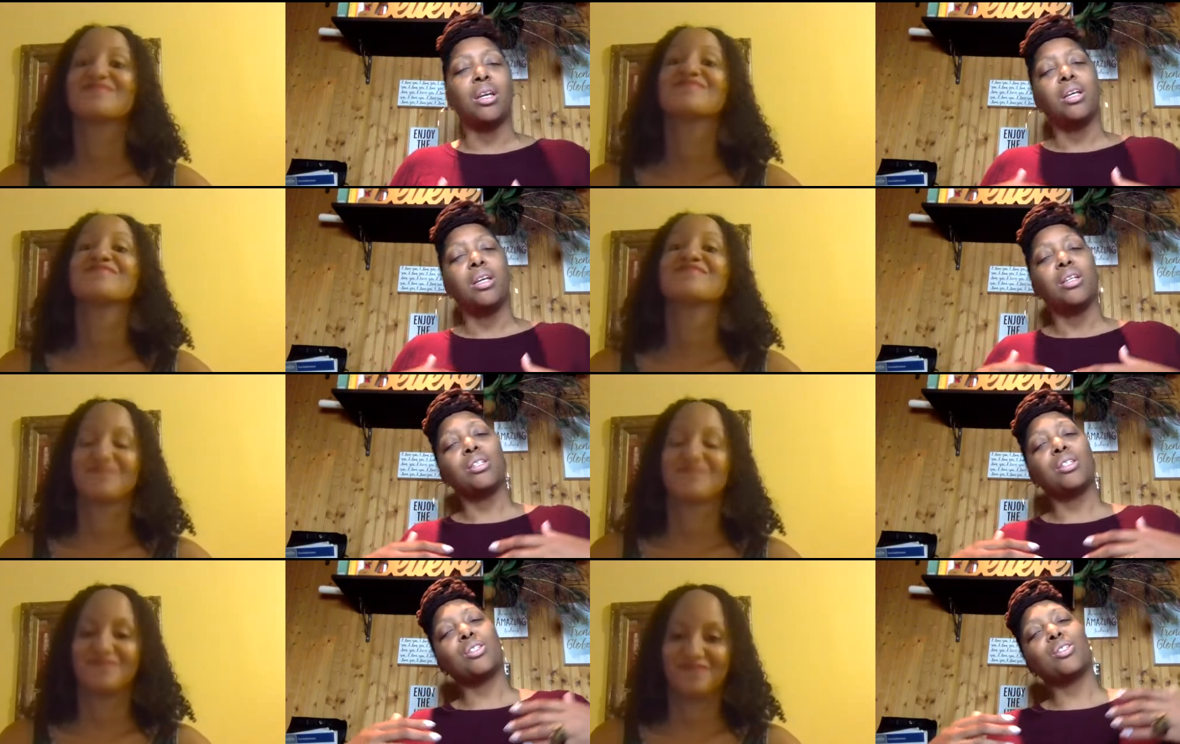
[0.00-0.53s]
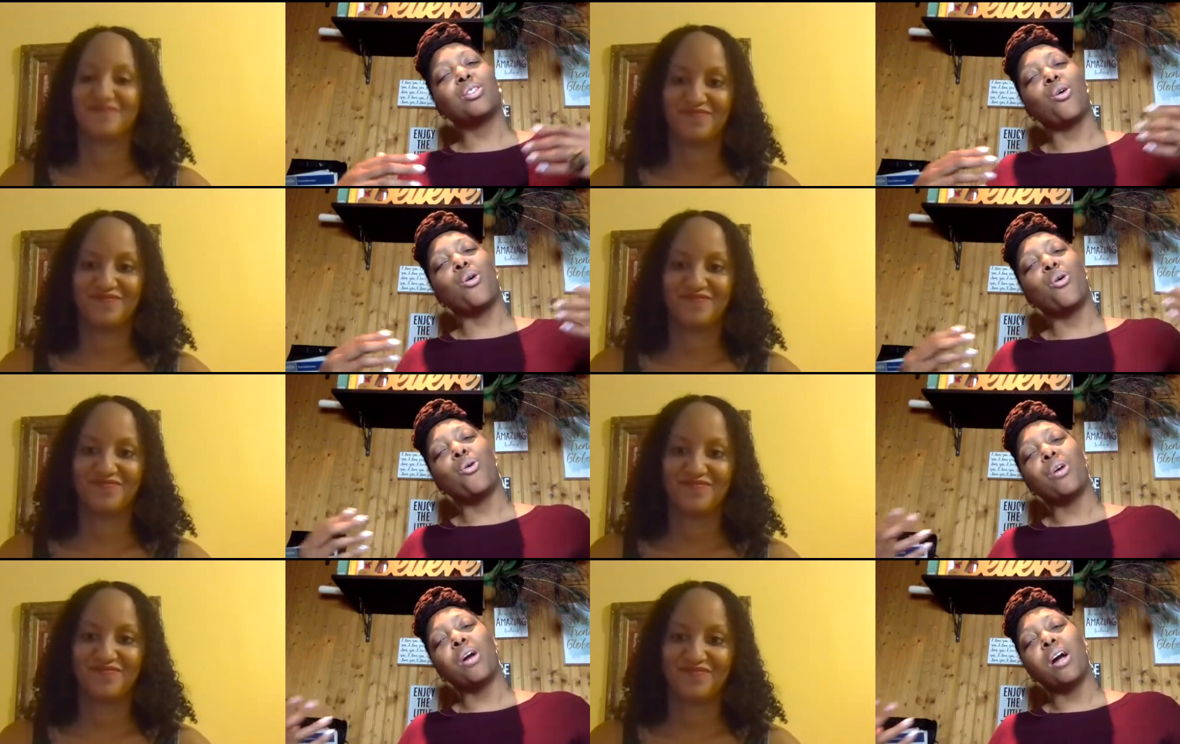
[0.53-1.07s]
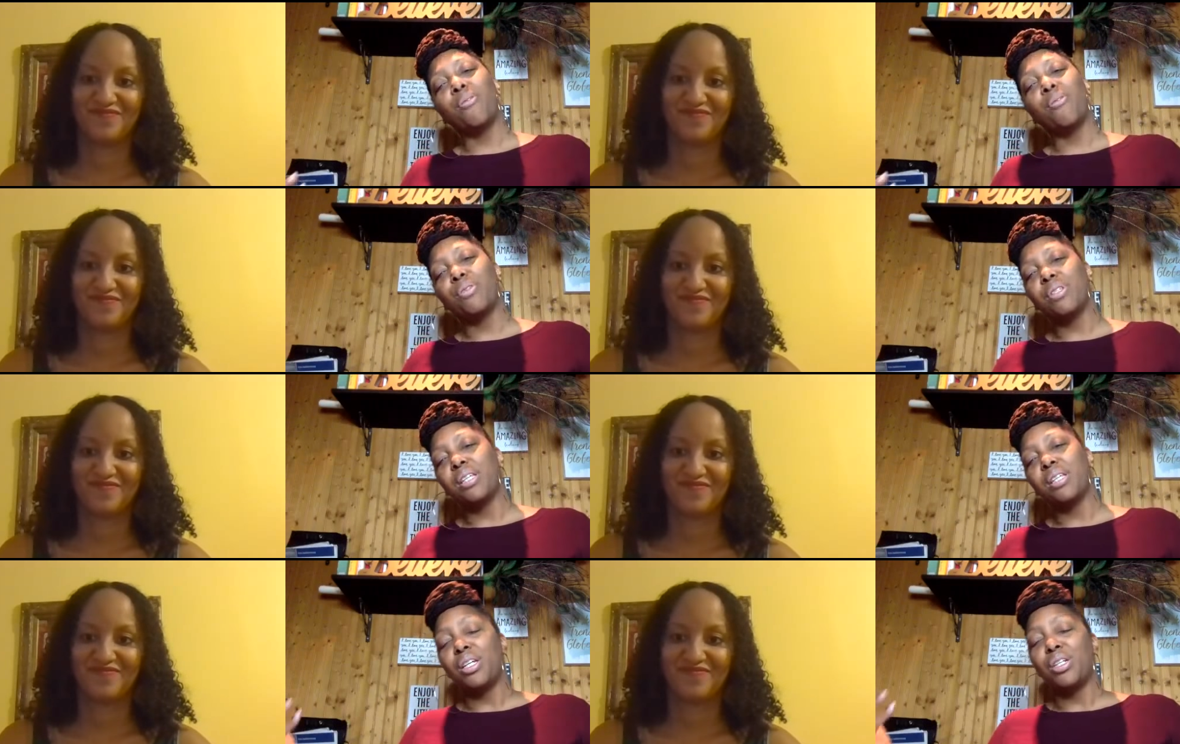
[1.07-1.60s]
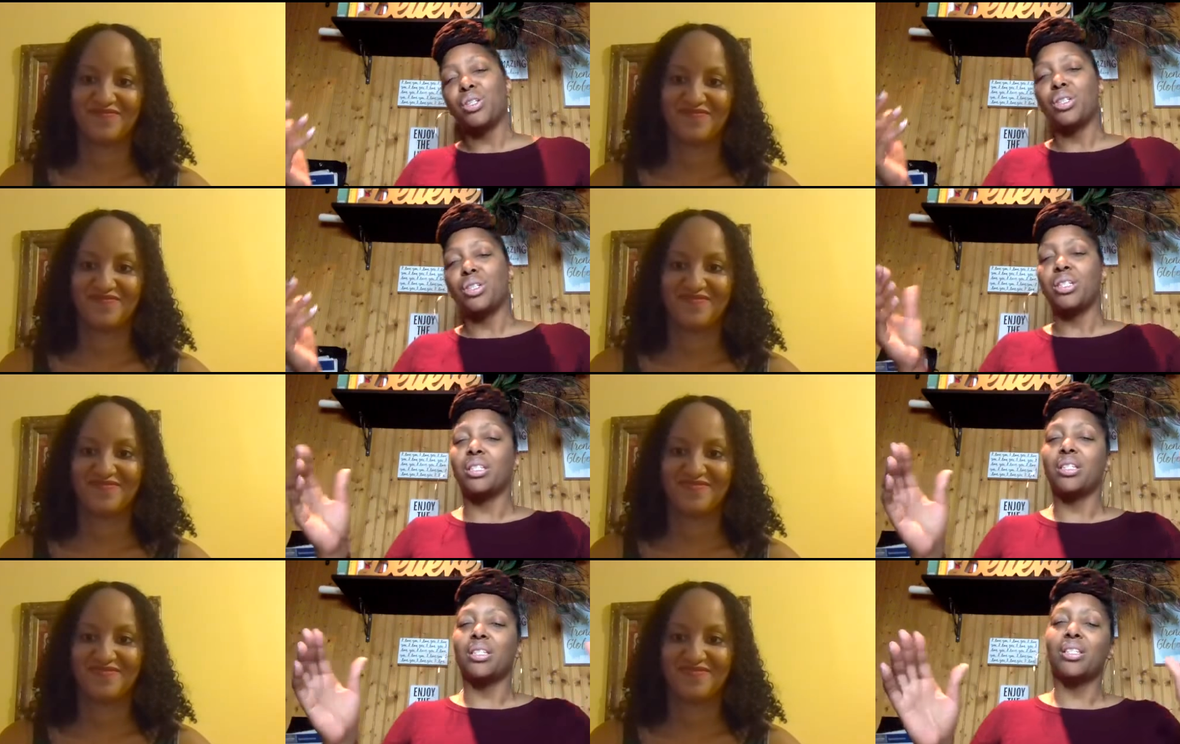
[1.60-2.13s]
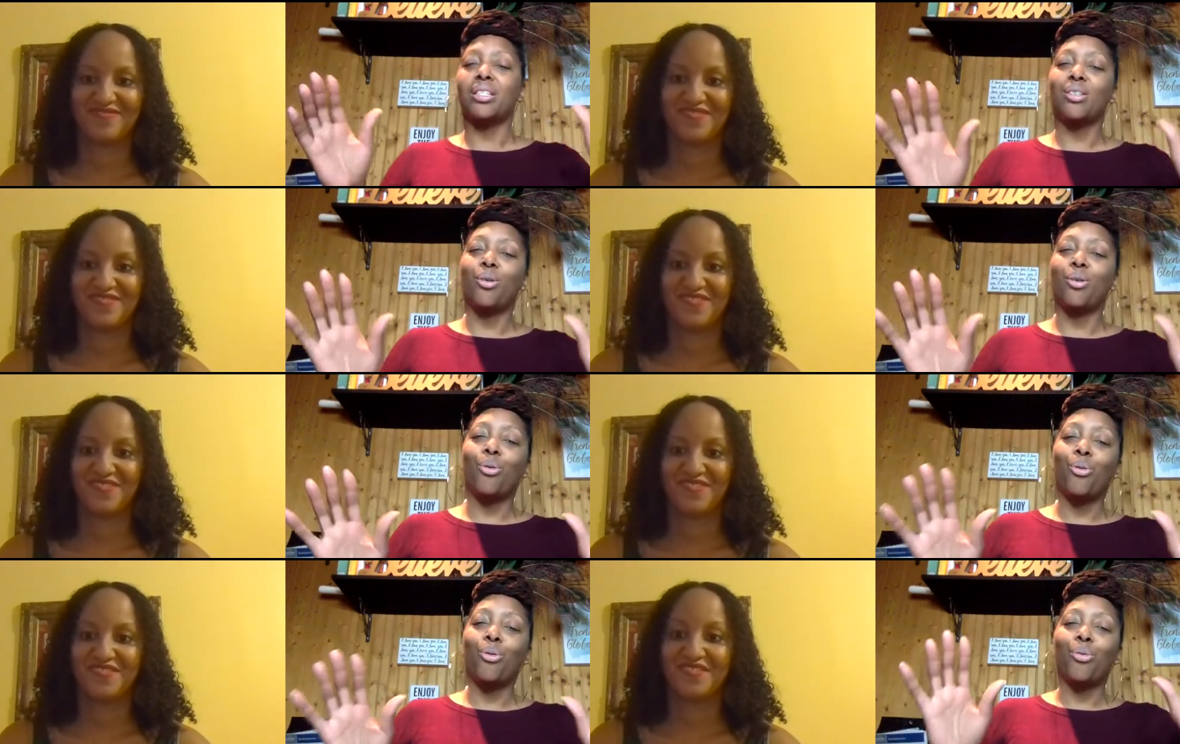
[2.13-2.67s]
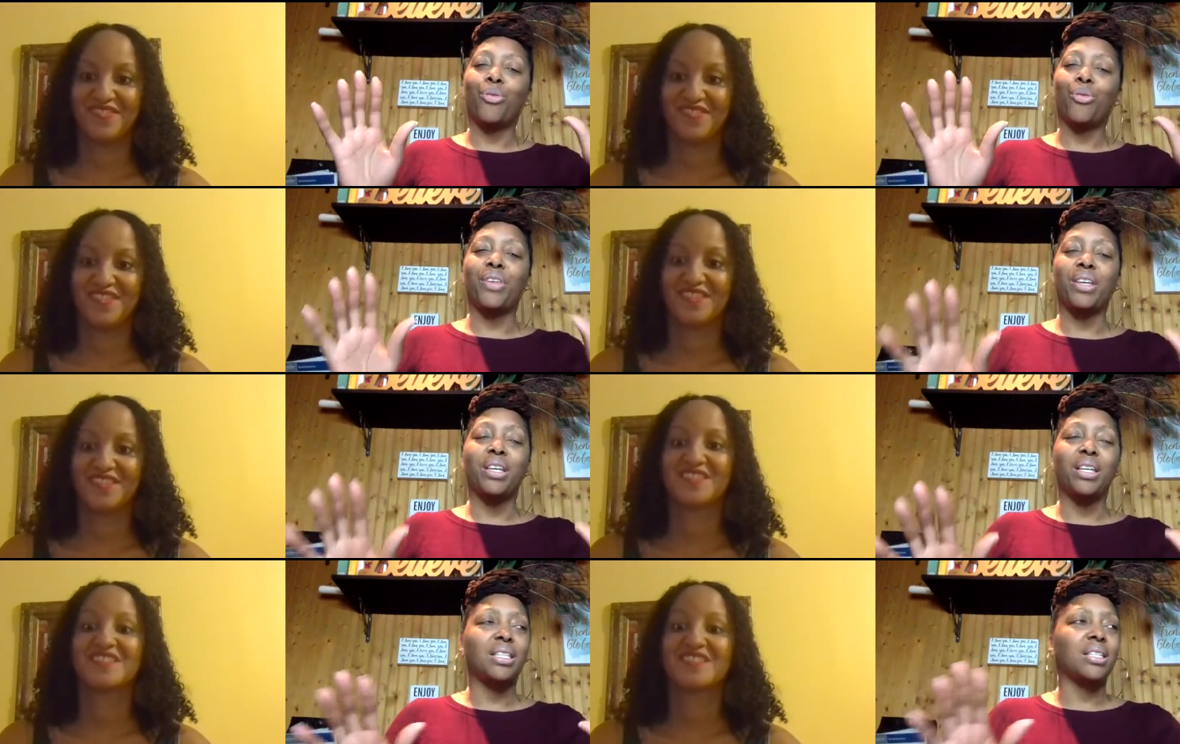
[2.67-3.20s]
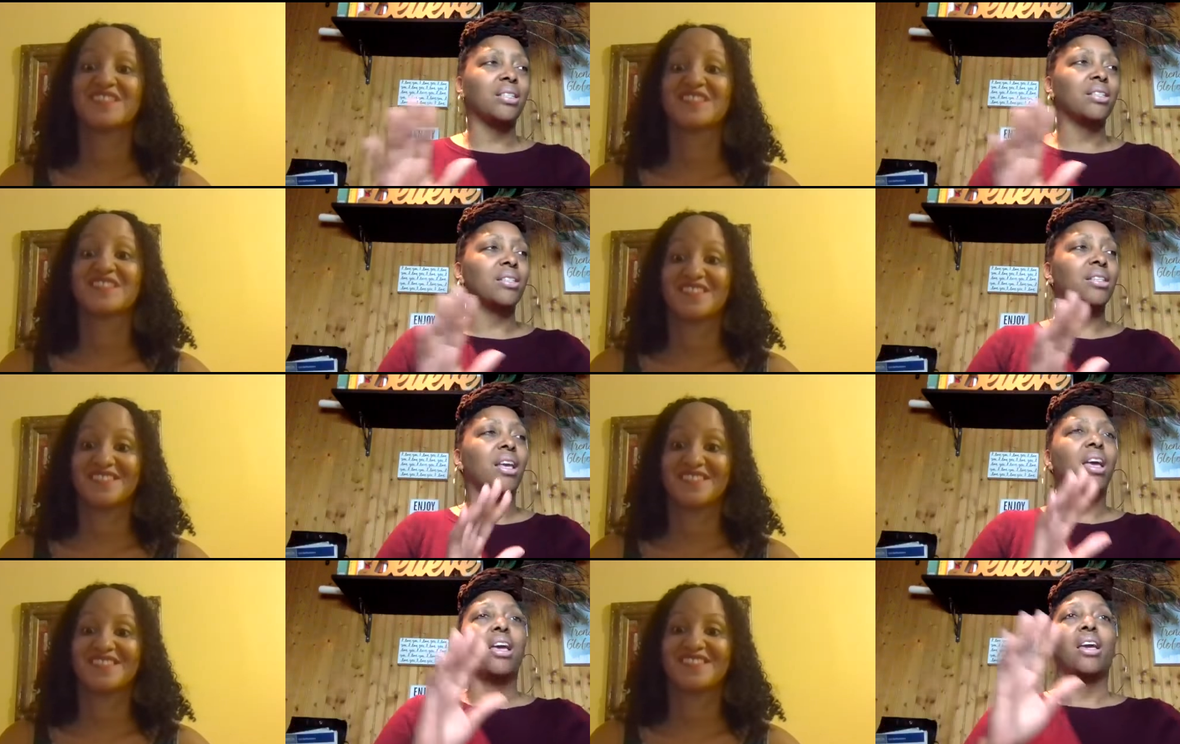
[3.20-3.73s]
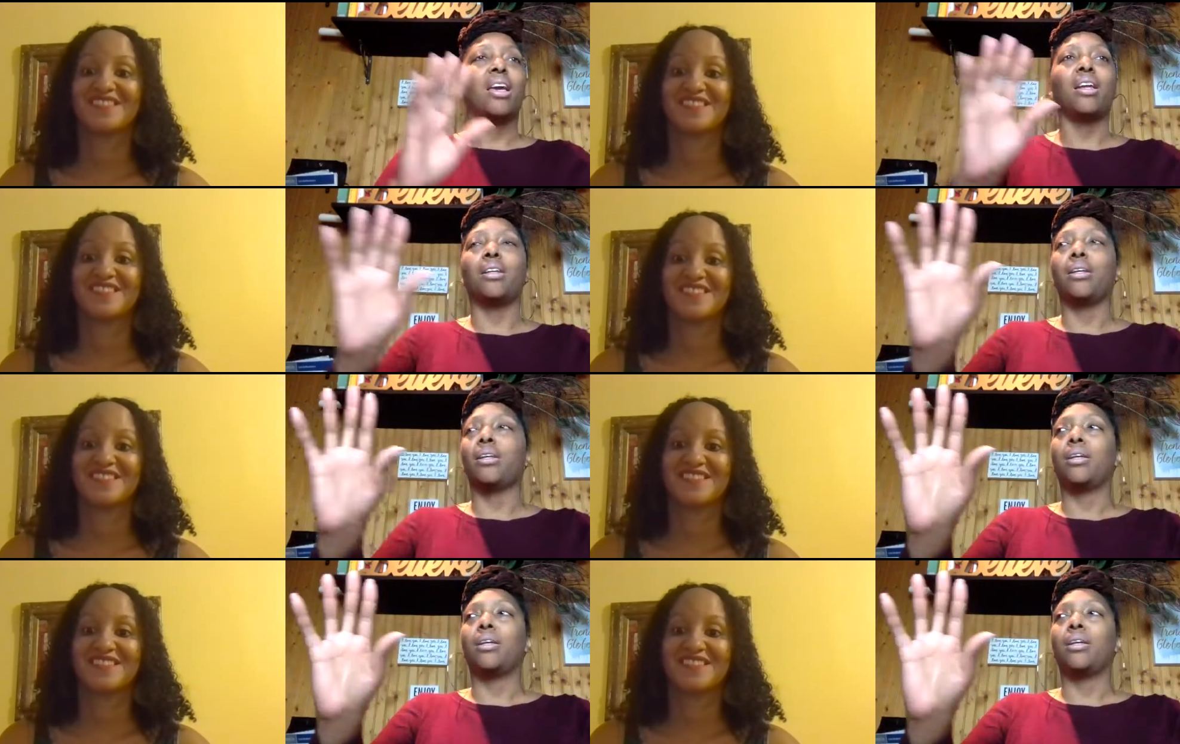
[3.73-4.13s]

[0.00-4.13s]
Speaker 1: soul conversations and soul this and and